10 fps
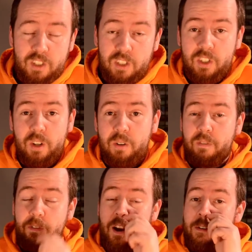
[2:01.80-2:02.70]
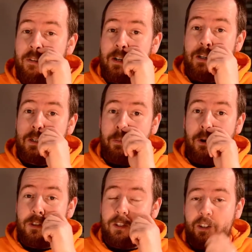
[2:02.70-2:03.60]
a 2. It's very, very
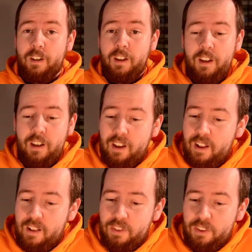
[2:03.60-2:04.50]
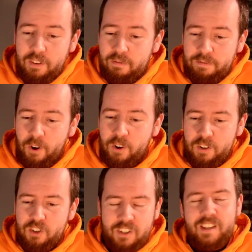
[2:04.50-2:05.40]
disappointing. The foil
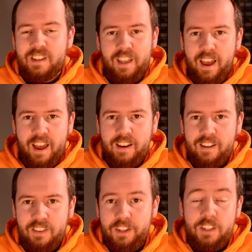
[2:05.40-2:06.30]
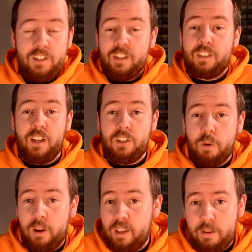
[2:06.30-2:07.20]
just isn't there. It doesn't
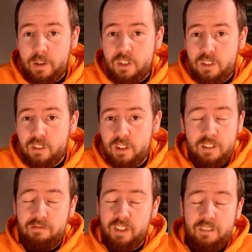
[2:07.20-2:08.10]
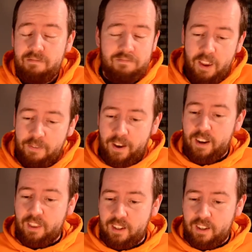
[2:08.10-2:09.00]
accentuate the image. If
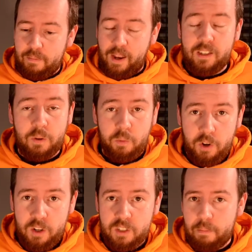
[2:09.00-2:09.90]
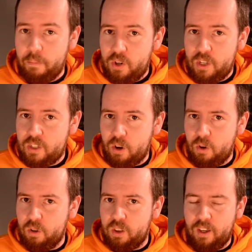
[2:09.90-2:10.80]
anything, it makes it worse. It muddies the
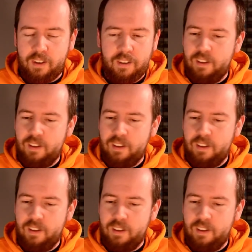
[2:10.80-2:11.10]
whole thing.